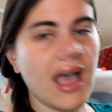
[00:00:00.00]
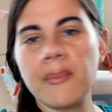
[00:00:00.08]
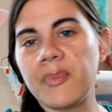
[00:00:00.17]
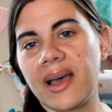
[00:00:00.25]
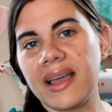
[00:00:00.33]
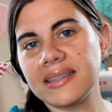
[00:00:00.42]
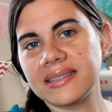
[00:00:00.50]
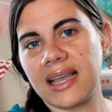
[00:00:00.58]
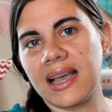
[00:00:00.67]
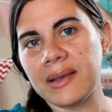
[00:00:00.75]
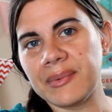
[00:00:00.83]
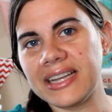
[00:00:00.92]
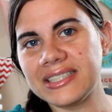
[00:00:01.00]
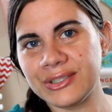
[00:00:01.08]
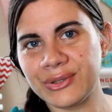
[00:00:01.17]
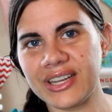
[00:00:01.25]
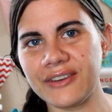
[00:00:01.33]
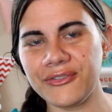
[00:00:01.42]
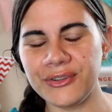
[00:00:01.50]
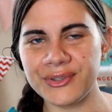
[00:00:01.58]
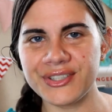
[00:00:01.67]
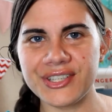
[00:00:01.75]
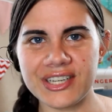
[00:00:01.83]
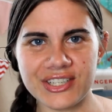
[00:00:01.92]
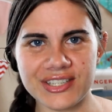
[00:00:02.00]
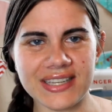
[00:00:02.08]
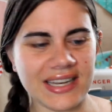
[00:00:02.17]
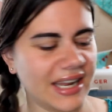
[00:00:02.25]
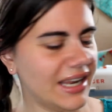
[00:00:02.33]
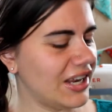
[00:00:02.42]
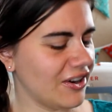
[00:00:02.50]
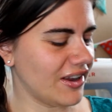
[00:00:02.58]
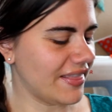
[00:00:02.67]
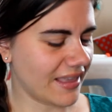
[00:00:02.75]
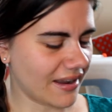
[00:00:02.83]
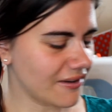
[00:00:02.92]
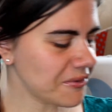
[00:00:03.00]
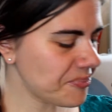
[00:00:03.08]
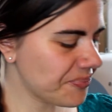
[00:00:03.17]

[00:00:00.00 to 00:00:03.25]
but I do get a few stitches in it here and there.